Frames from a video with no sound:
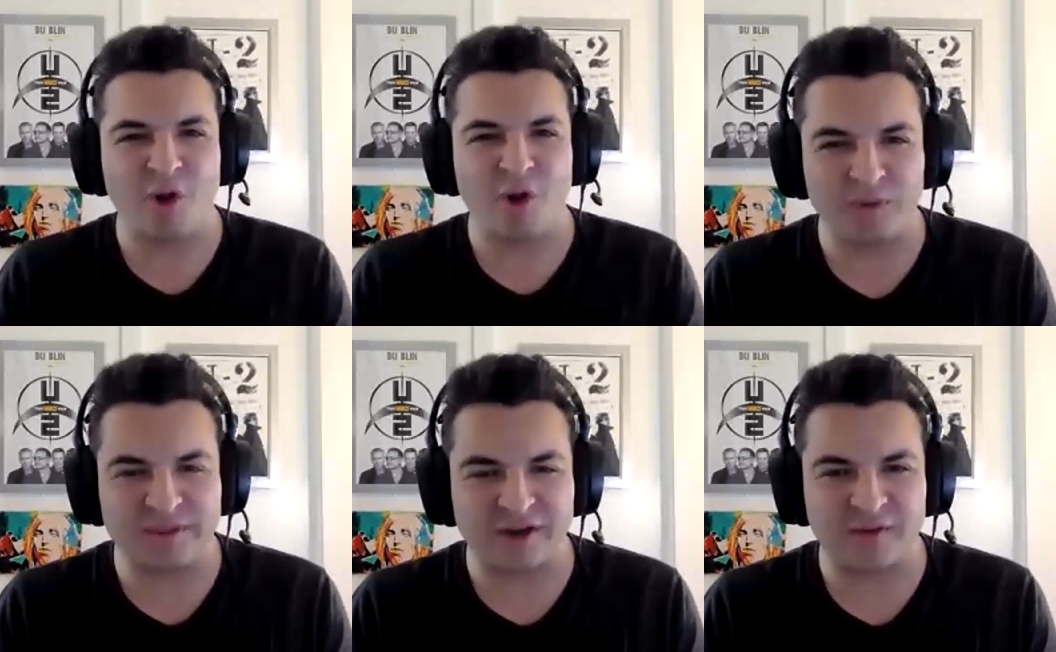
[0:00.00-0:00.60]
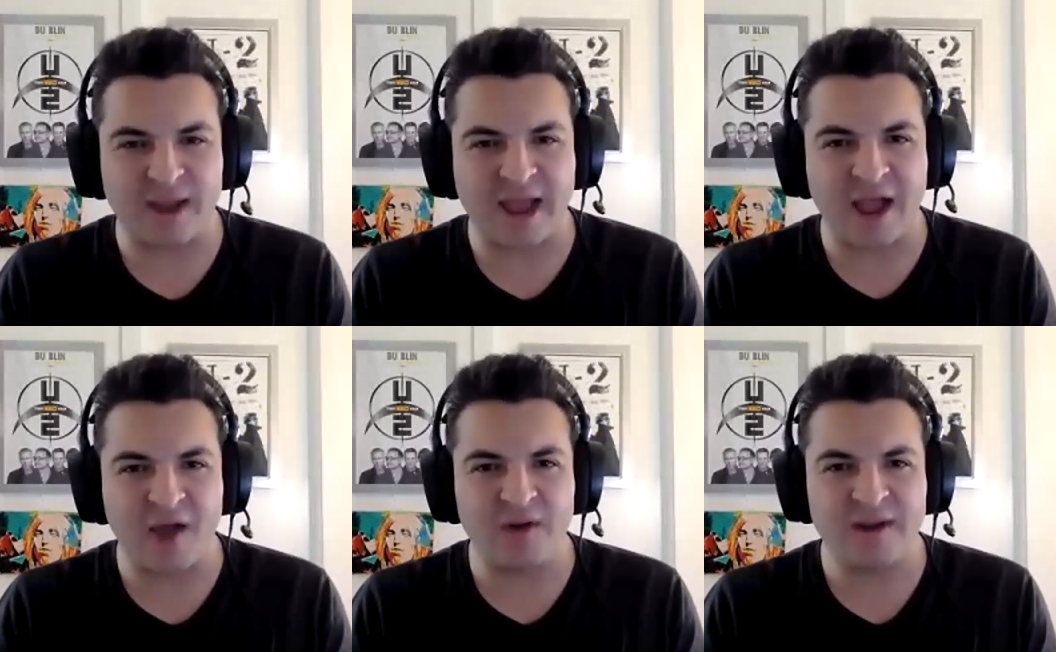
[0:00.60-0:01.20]
Speaker 1: wall with the
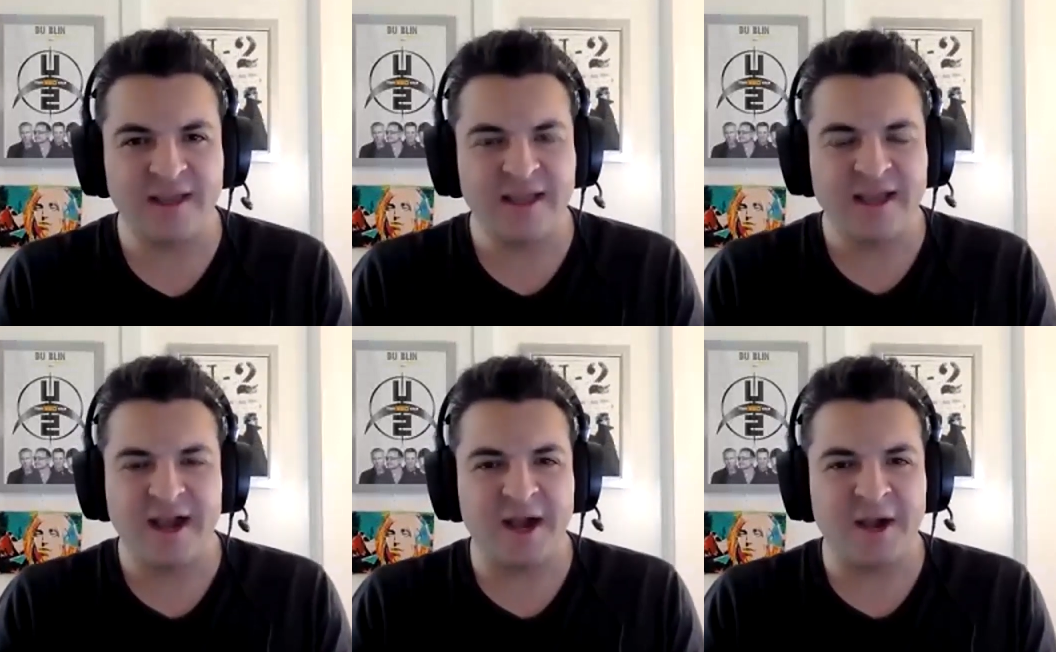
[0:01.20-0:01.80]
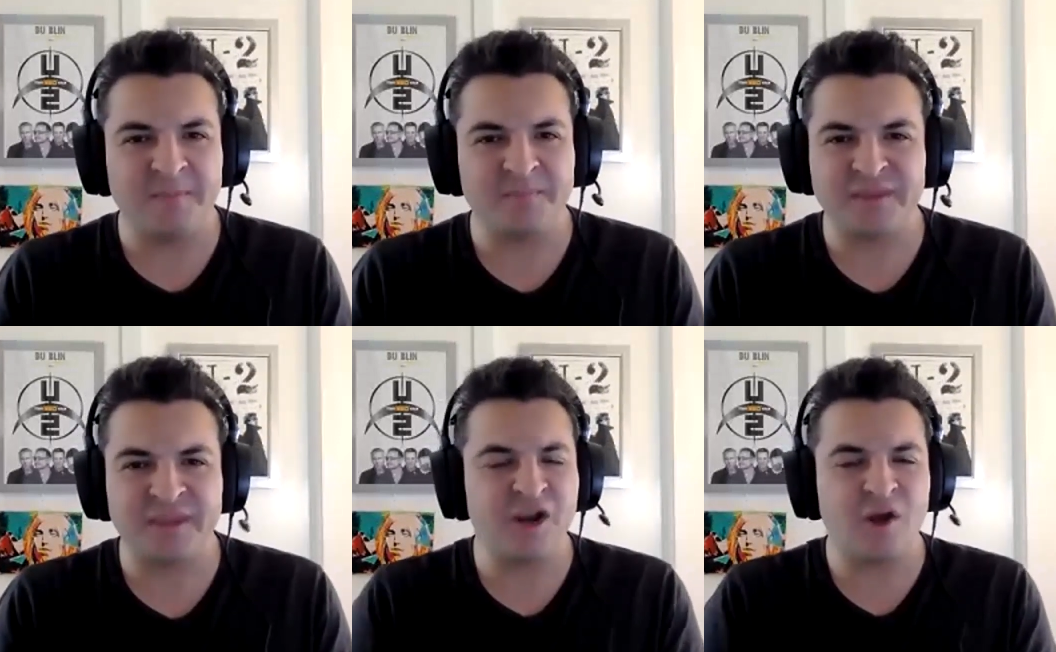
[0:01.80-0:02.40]
crowd.
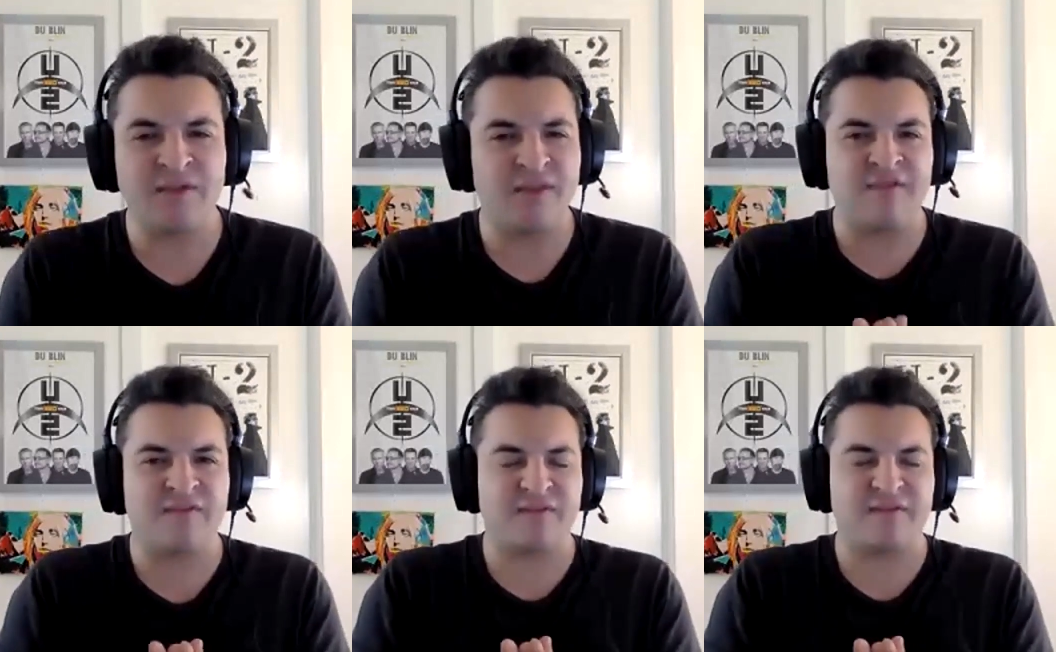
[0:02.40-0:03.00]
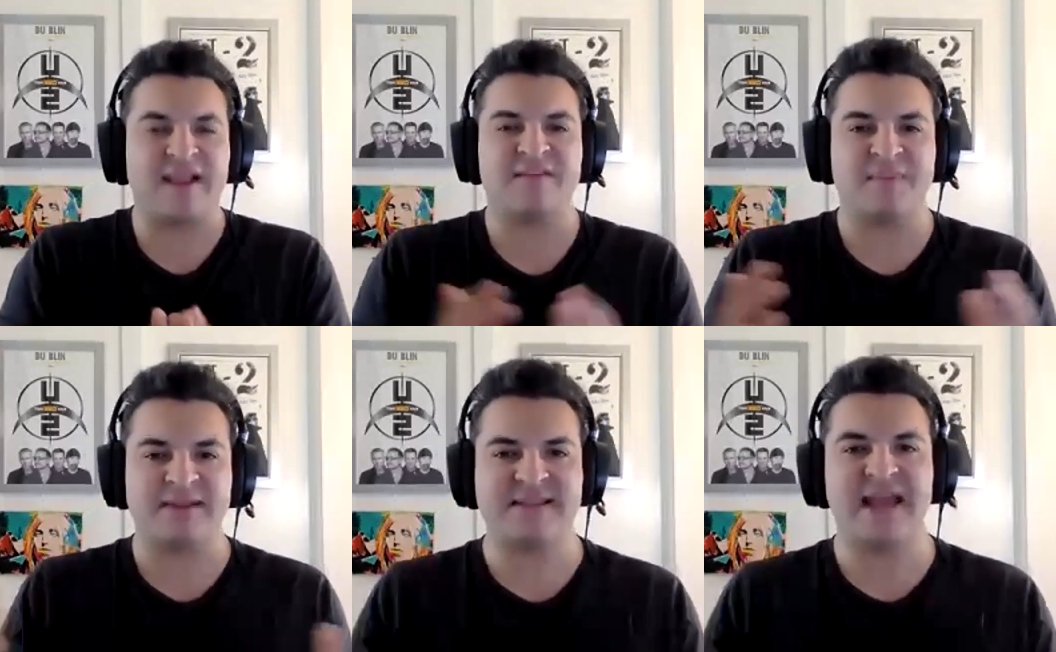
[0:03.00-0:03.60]
Um, you know, it's it's just like a
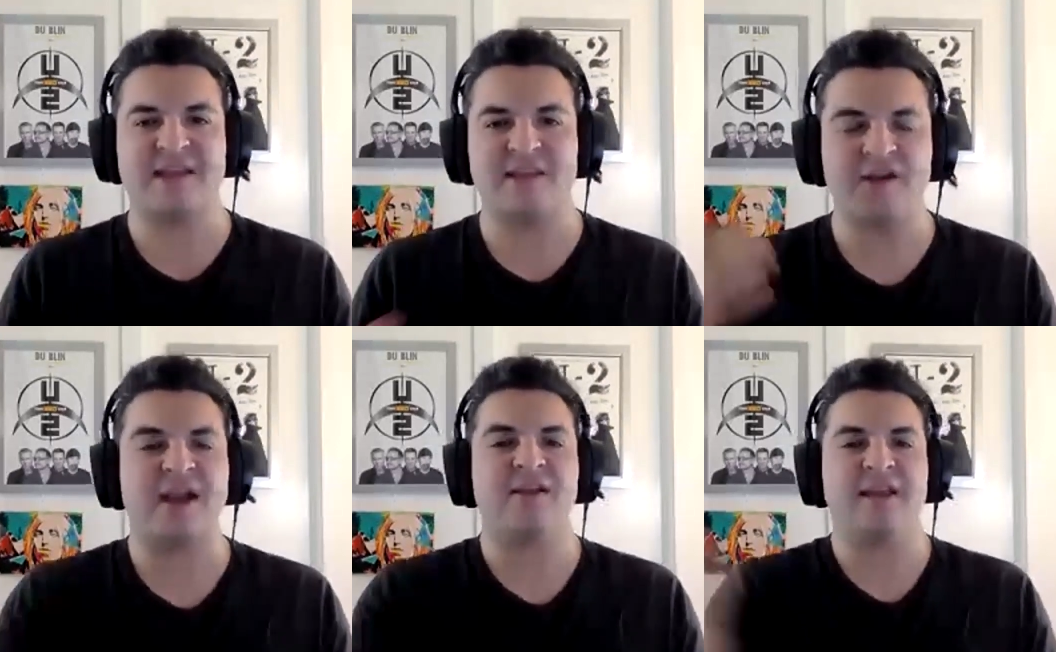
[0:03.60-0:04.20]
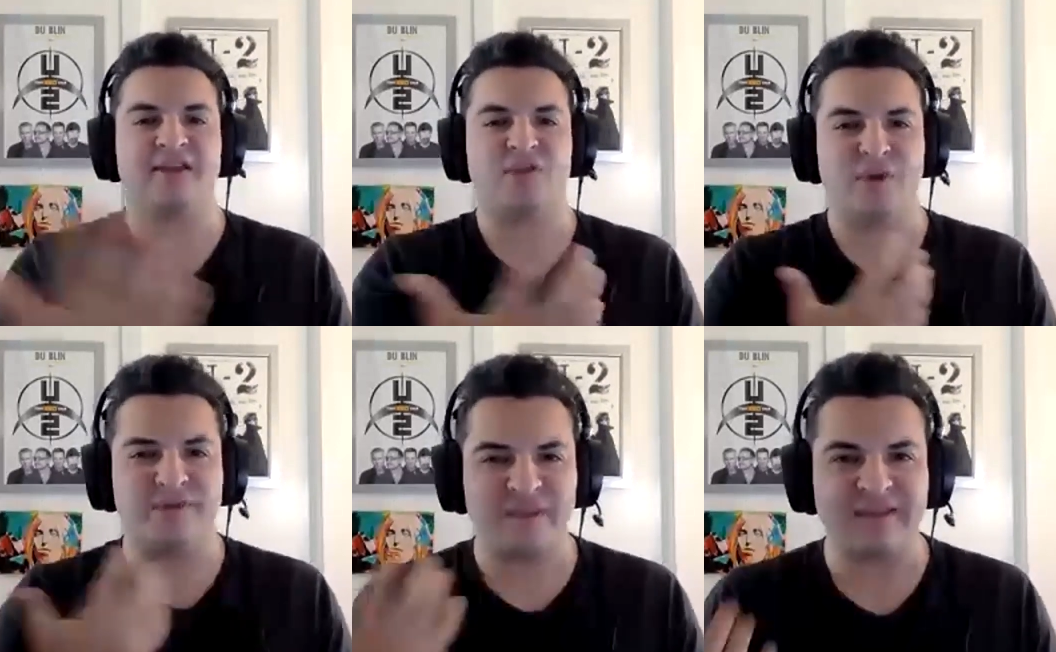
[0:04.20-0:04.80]
spectacular kind of like
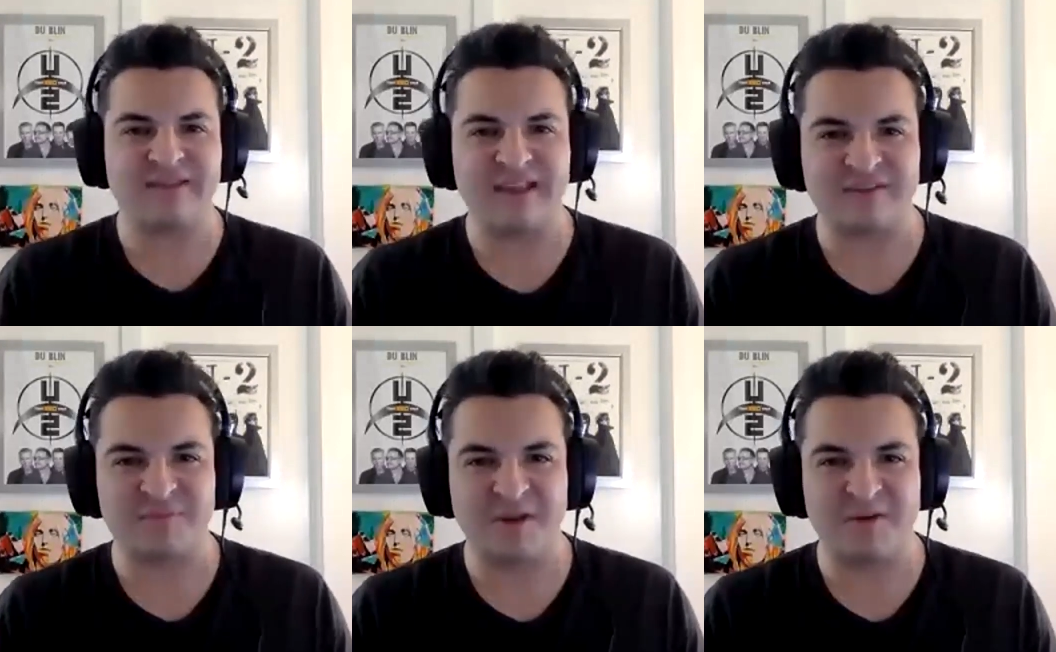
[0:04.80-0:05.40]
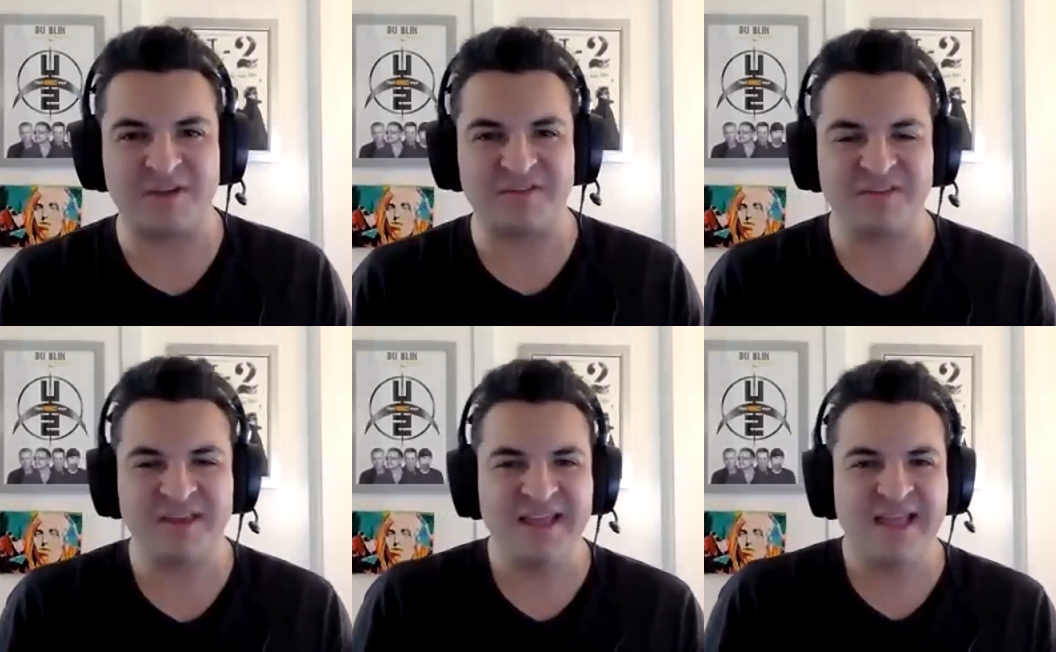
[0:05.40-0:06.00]
360
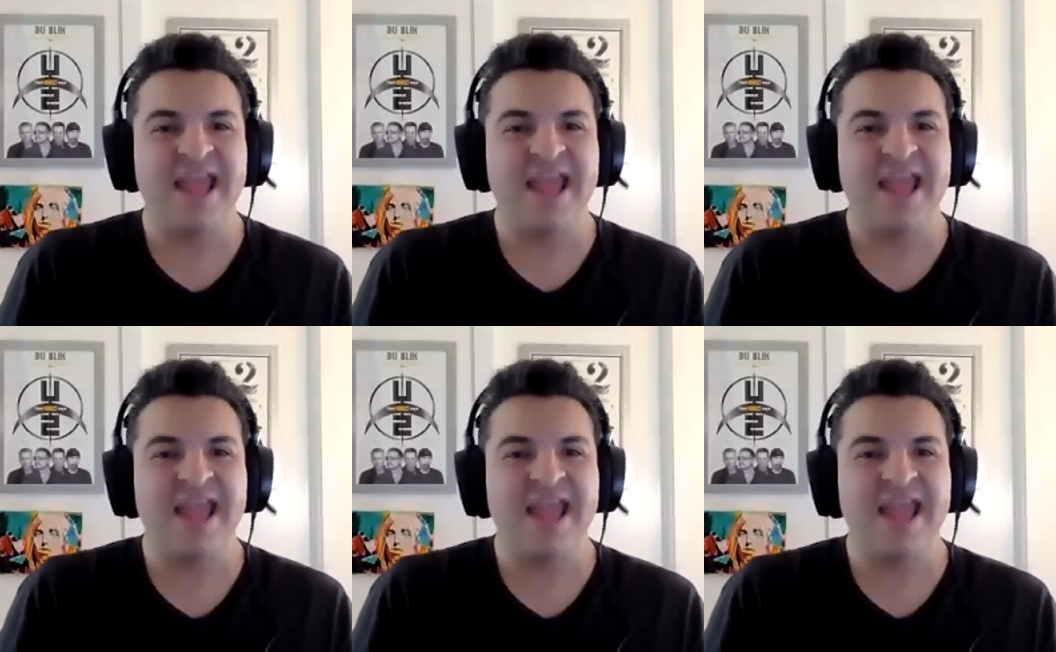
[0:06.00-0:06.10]
experience.